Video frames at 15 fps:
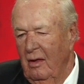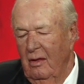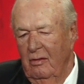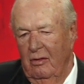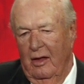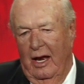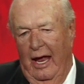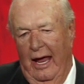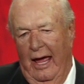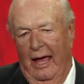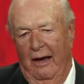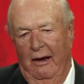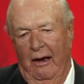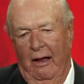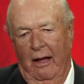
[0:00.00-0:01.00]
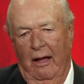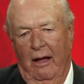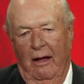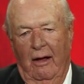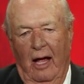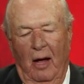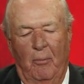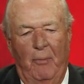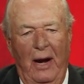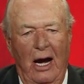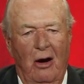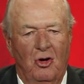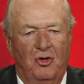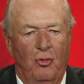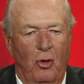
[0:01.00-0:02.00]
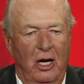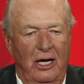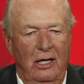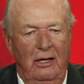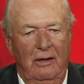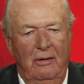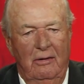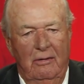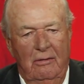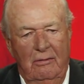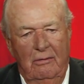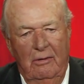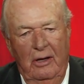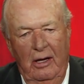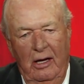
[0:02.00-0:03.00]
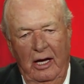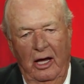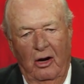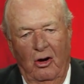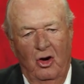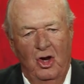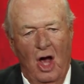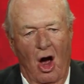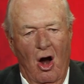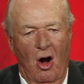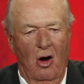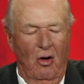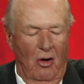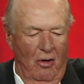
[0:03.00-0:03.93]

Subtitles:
that had a pear tree in her yard.